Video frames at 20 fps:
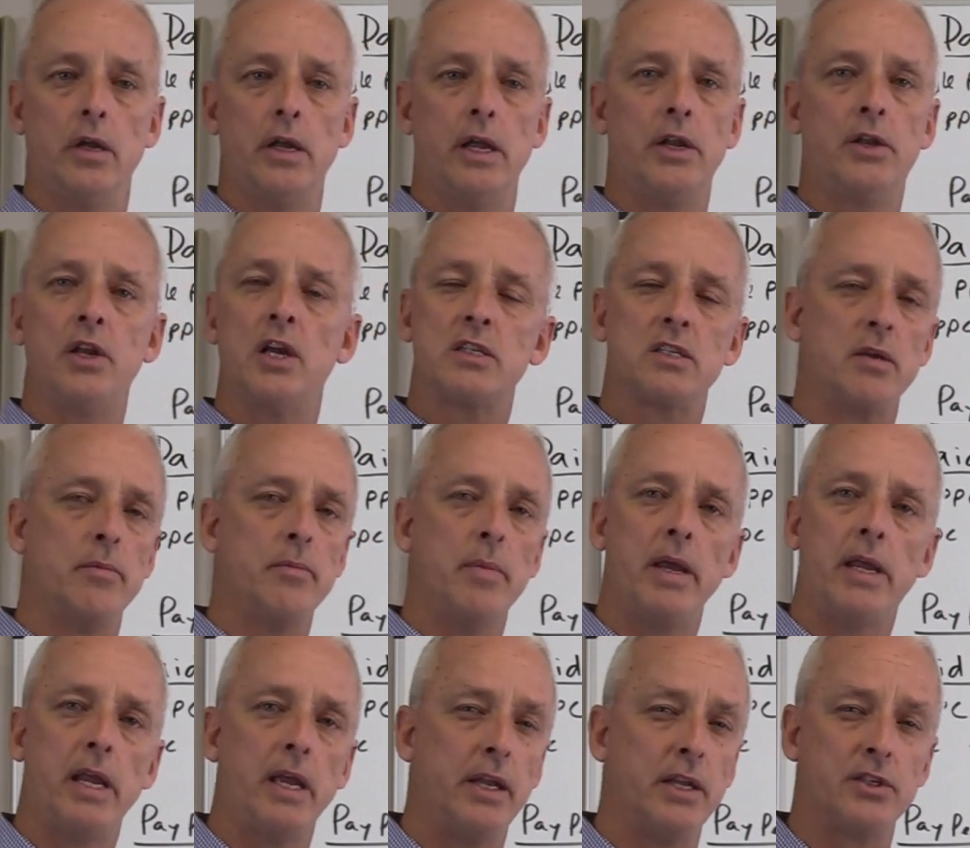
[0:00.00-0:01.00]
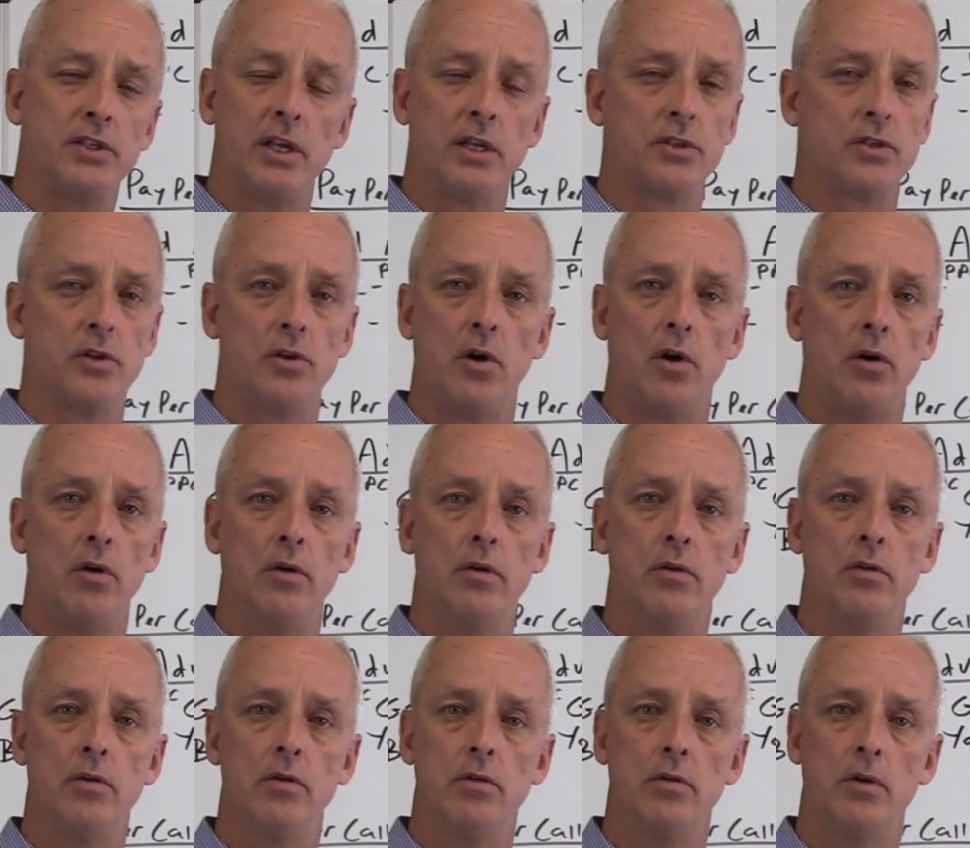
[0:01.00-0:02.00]
It doesn't make any sense at all.
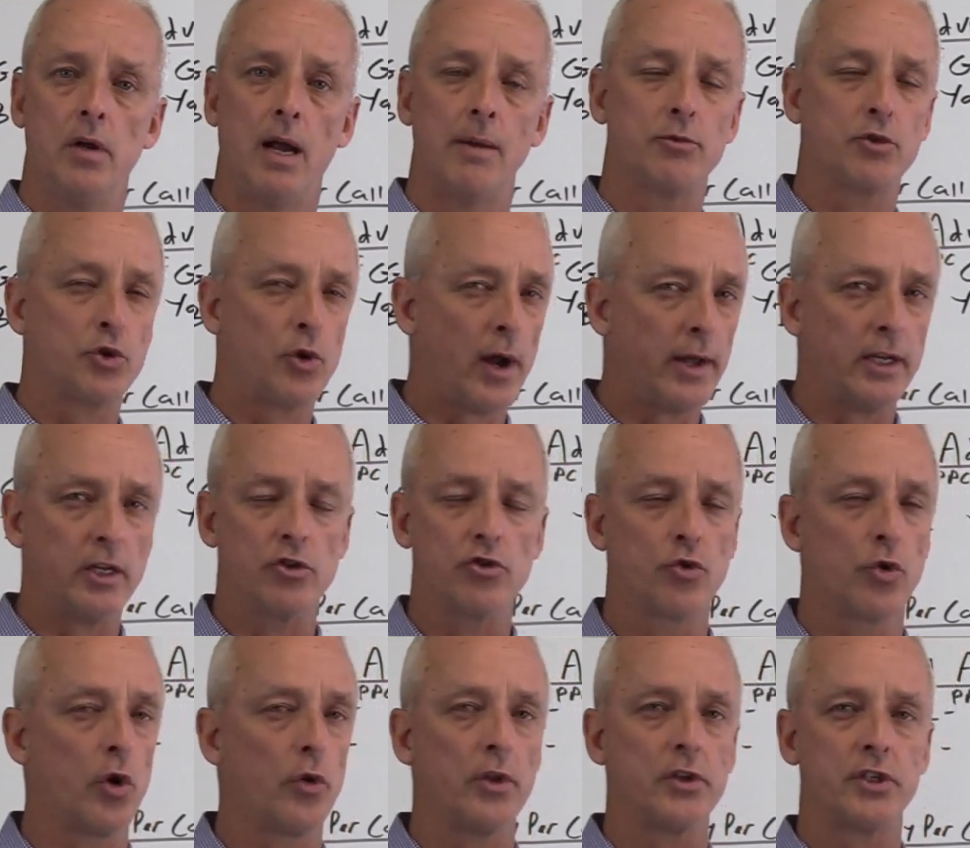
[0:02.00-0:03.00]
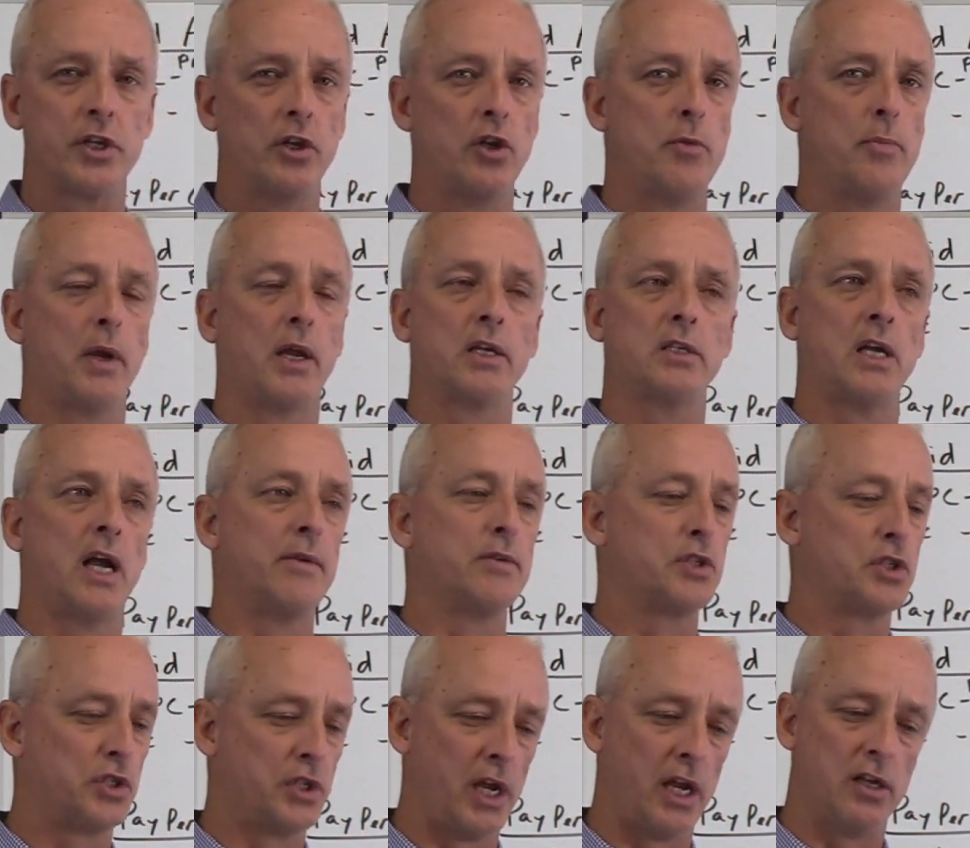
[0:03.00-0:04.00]
I'm trying to drill this into you because I've
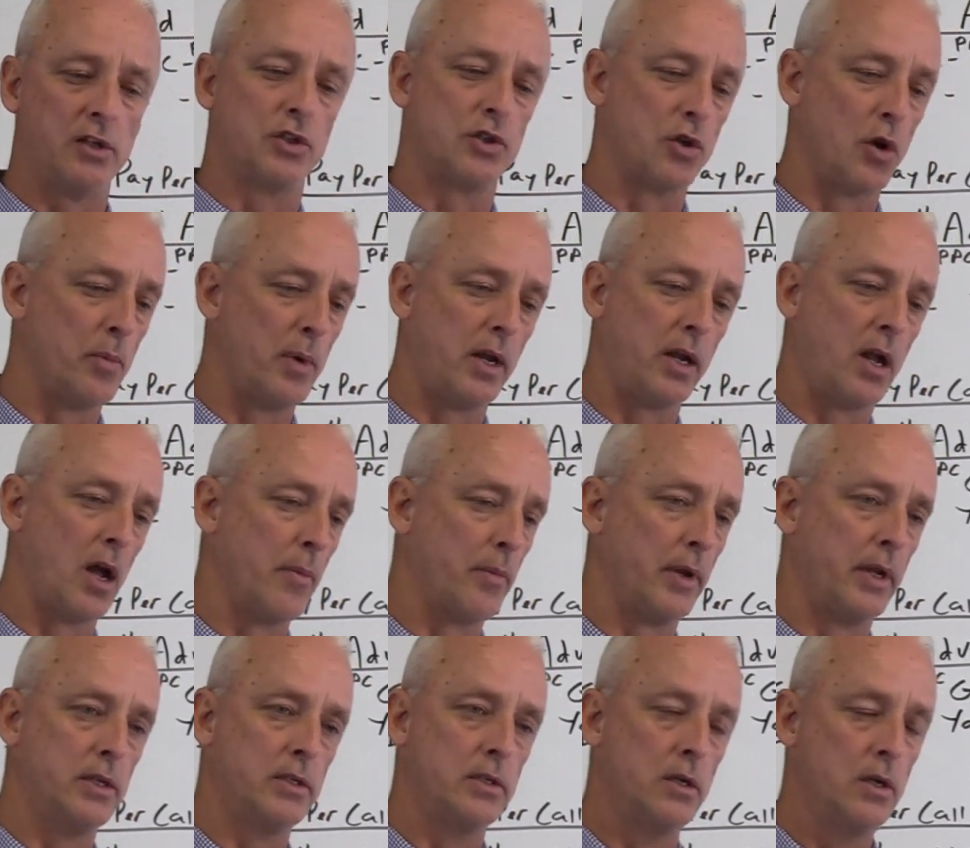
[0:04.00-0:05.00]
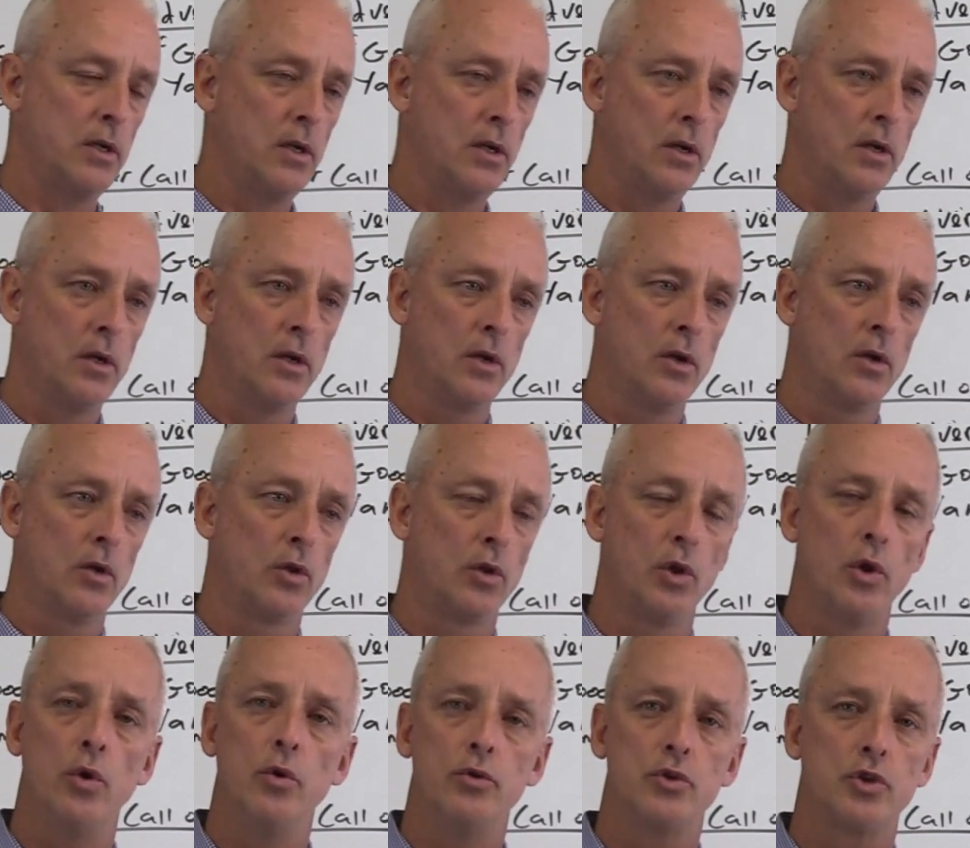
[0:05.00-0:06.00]
seen so many companies
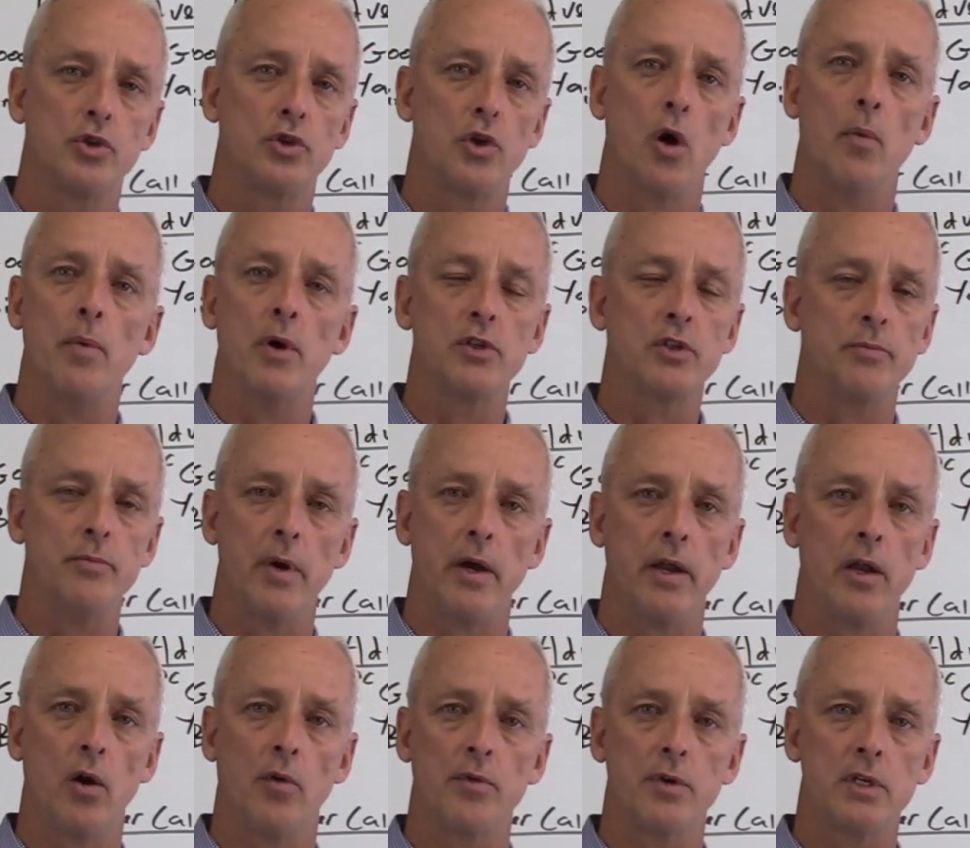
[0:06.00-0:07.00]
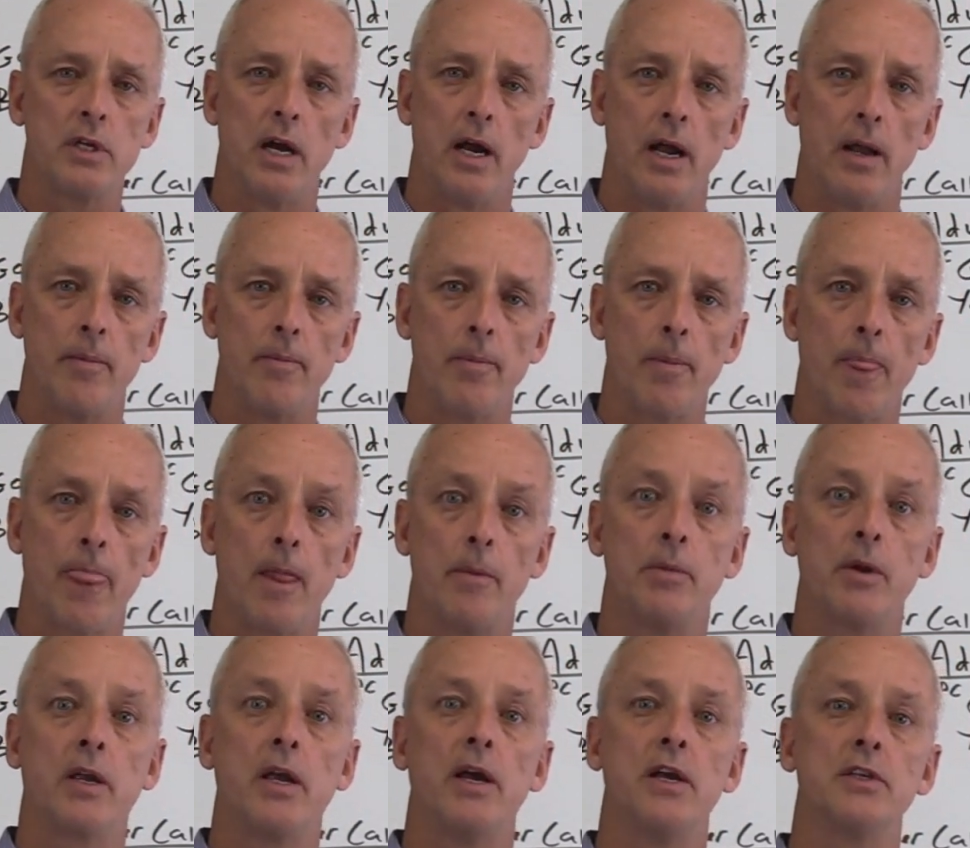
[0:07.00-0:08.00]
lose so much money over time
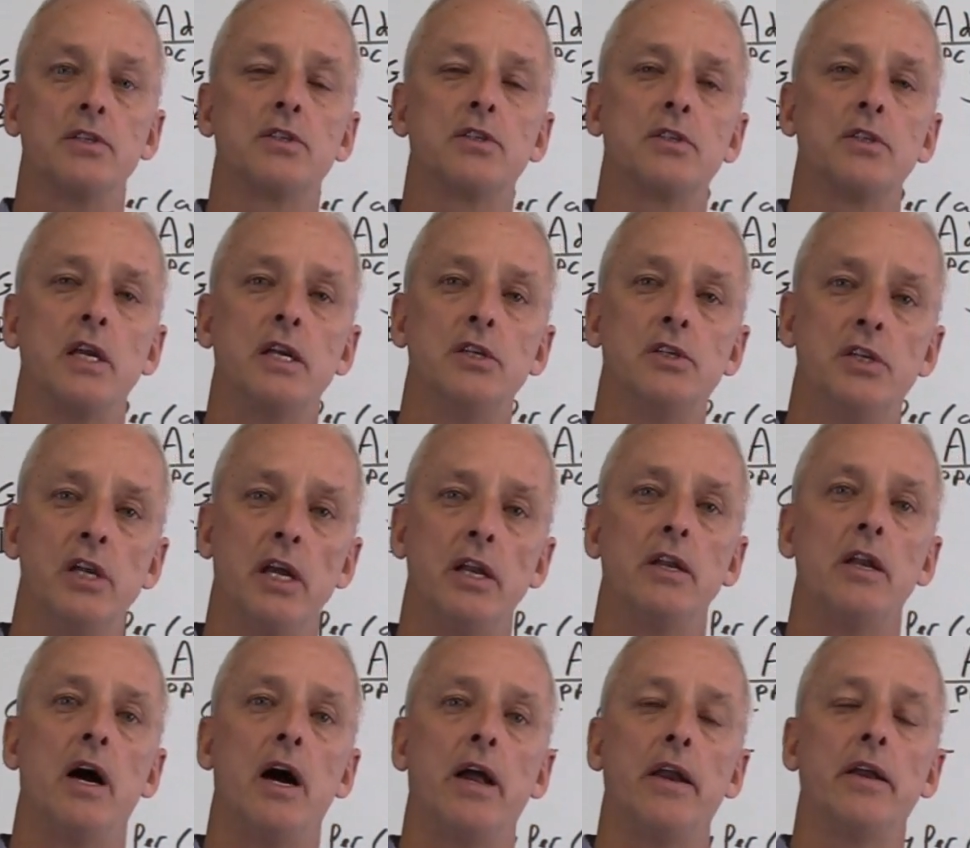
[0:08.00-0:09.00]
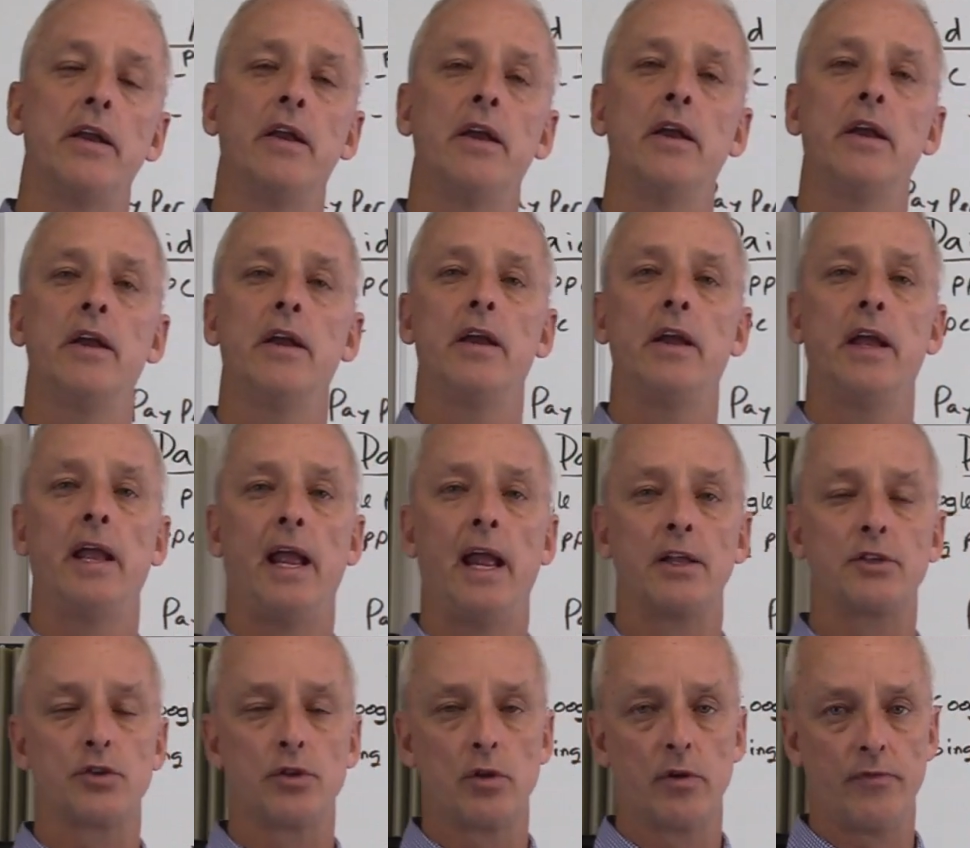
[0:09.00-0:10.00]
because they did not
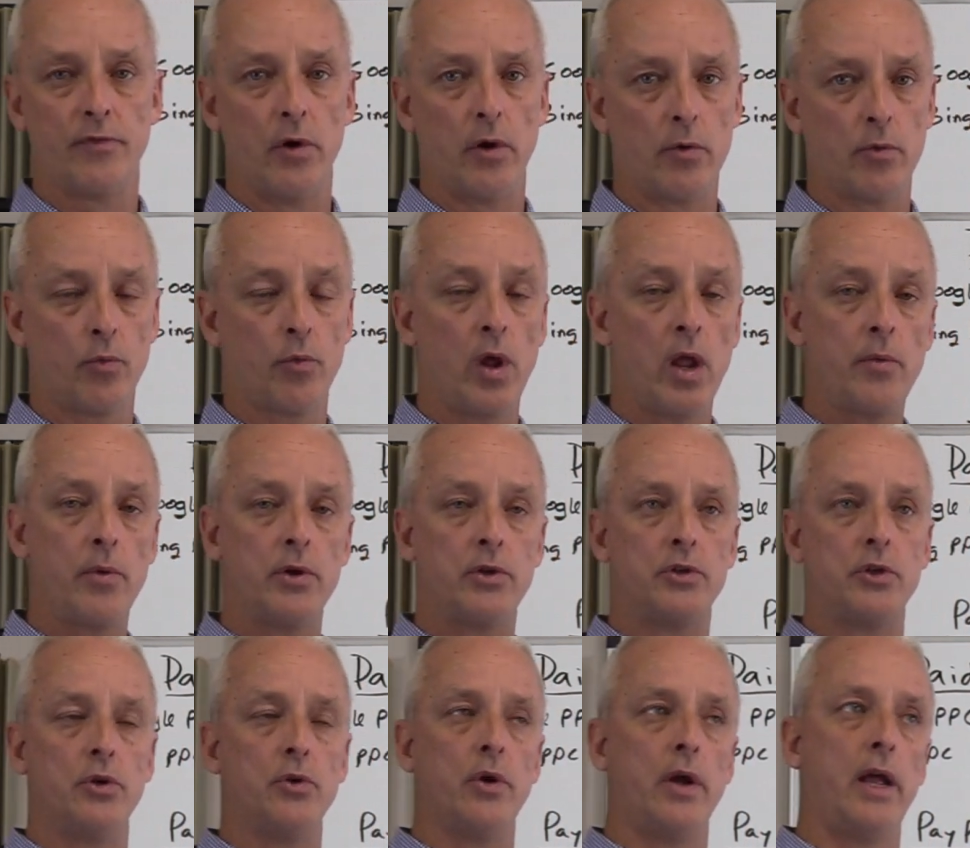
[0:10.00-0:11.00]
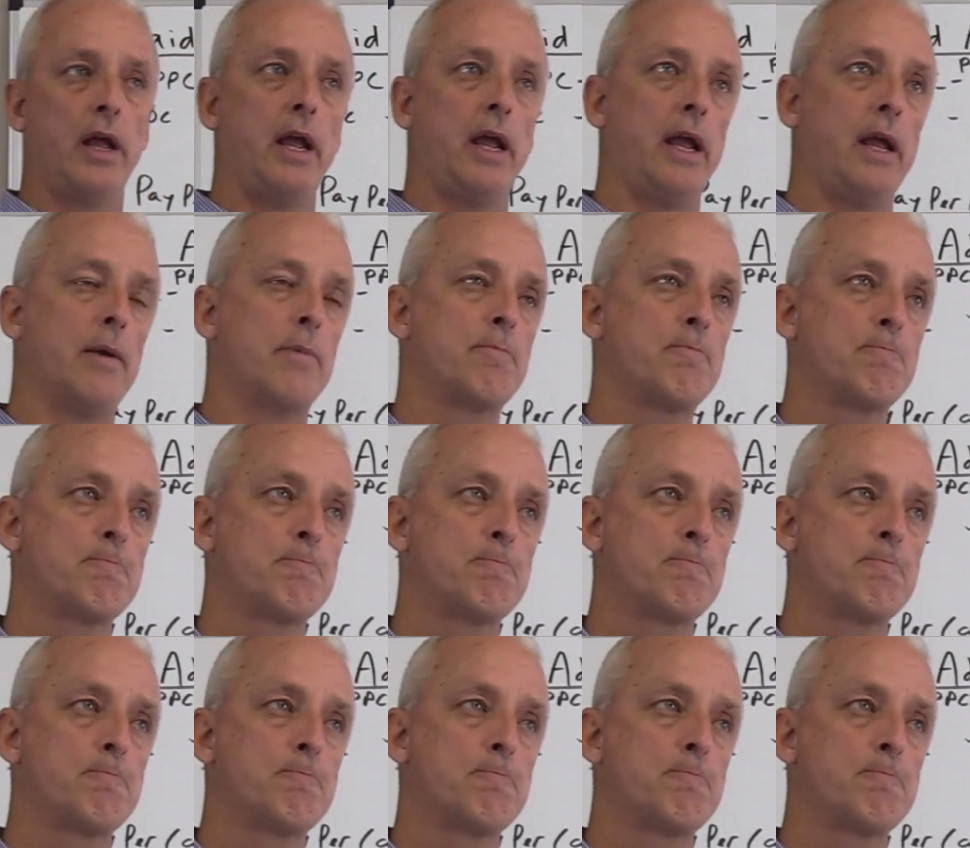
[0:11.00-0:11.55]
answer their phone. We would do a